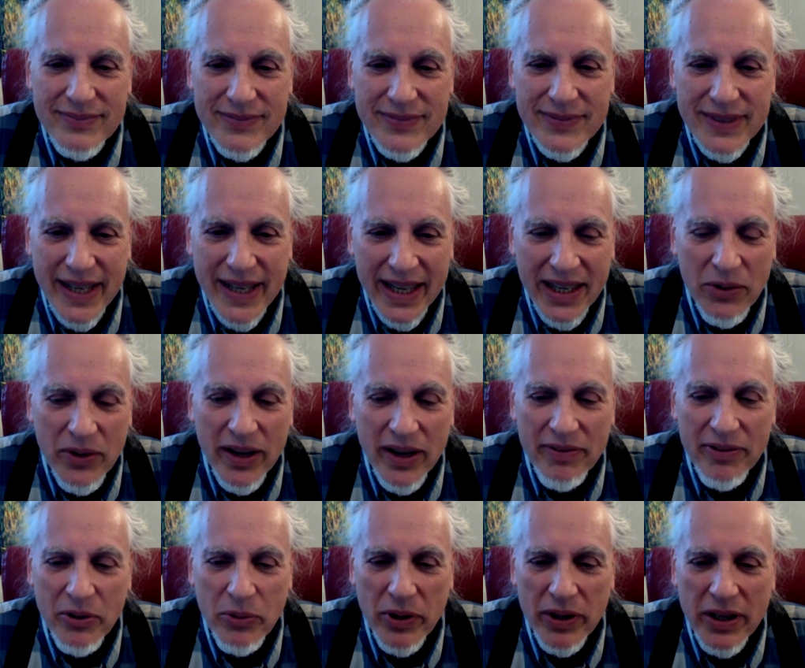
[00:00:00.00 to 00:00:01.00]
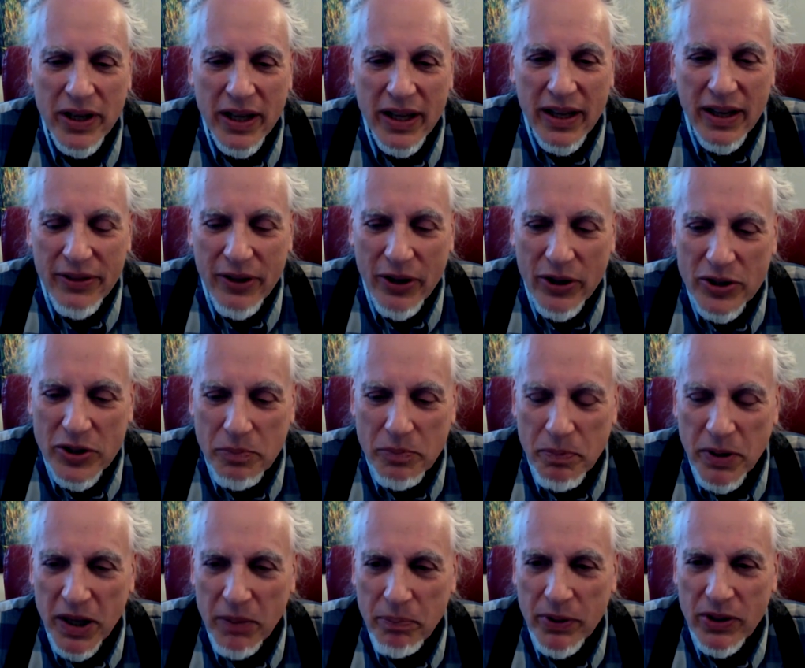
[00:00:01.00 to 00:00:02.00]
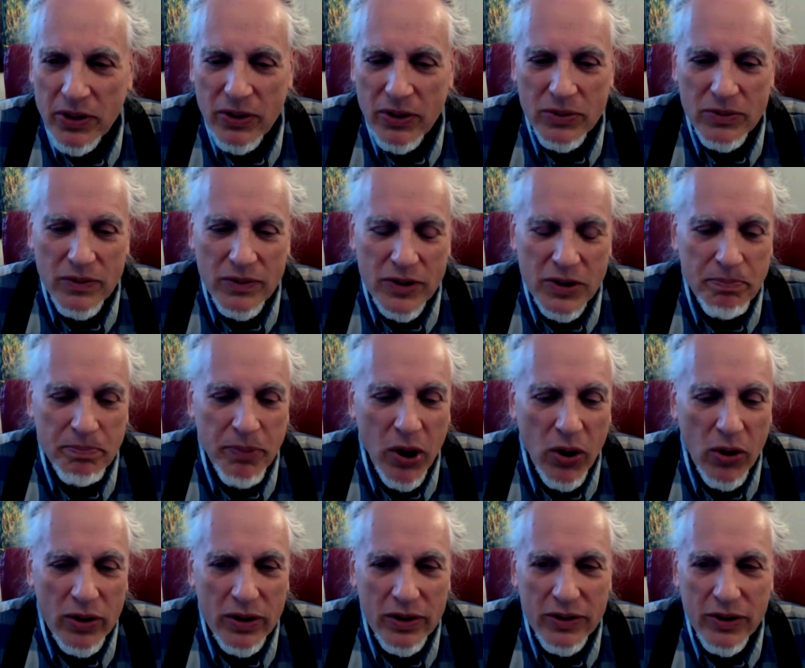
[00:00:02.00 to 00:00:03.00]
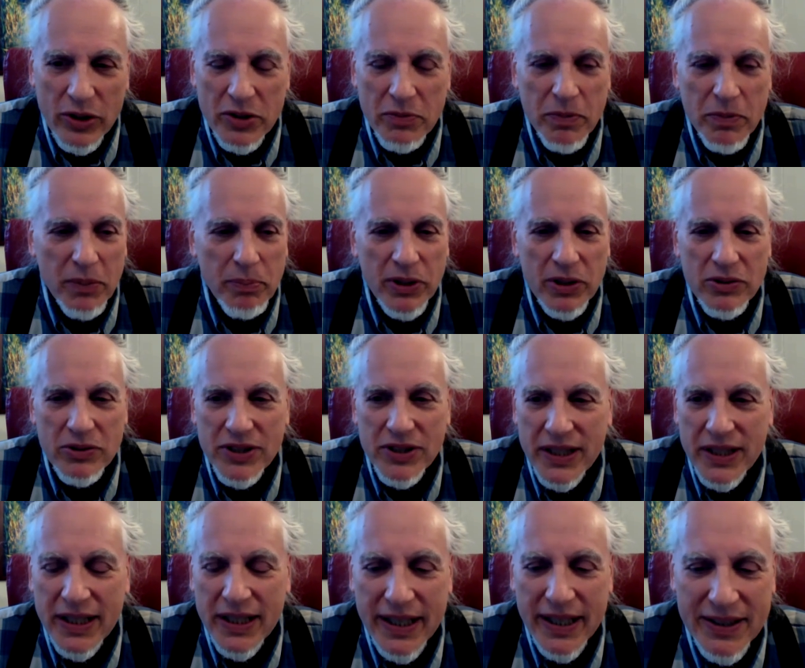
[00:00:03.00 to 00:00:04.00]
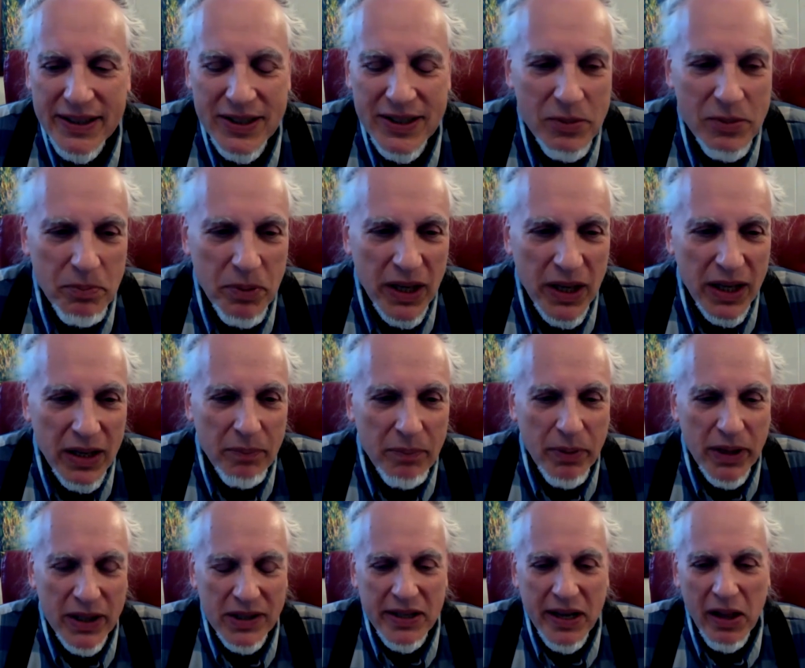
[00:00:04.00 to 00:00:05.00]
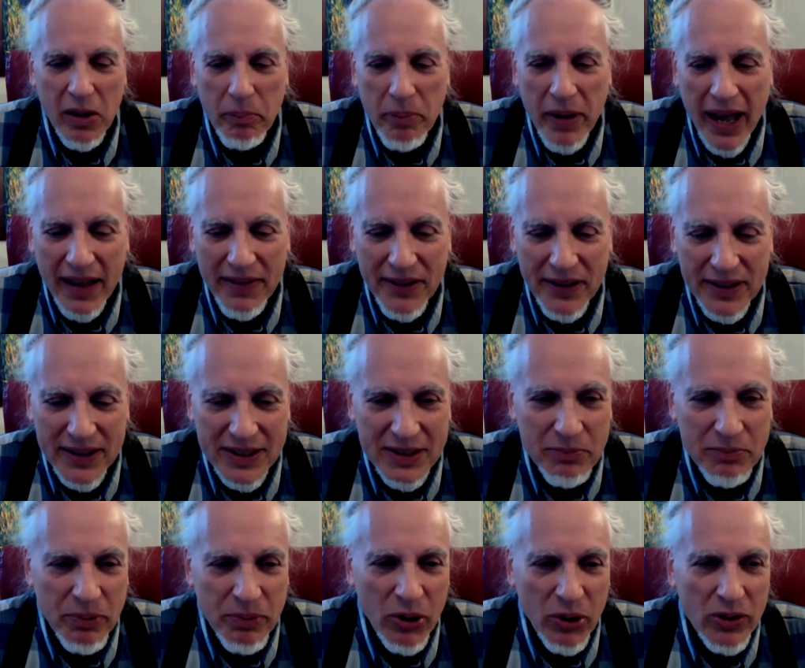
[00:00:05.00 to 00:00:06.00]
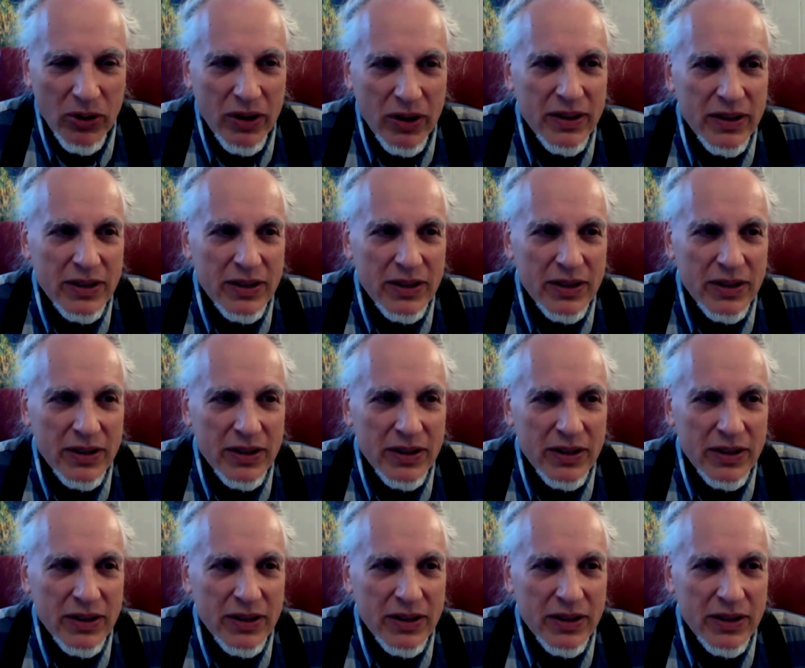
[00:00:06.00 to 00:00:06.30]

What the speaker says: Thank you, everyone. Those people who spoke, those people who didn't get to speak, but telepathically spoke.